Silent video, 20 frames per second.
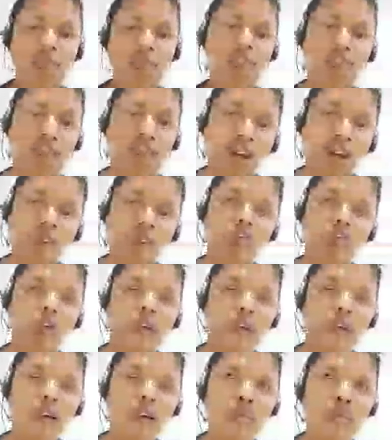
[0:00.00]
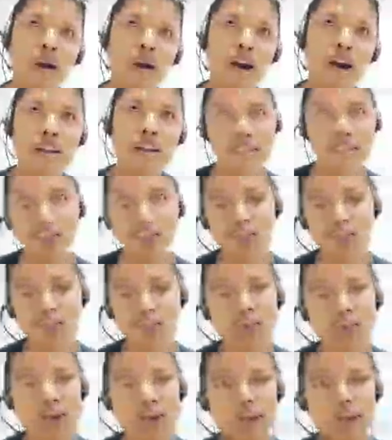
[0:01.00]
They love to take a bath at
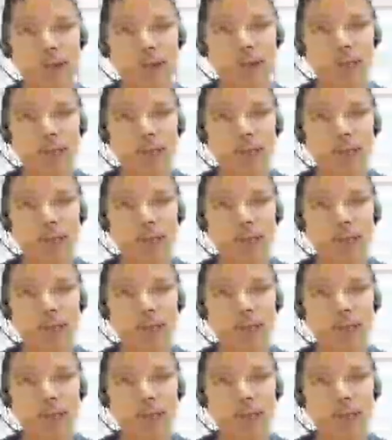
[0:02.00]
water.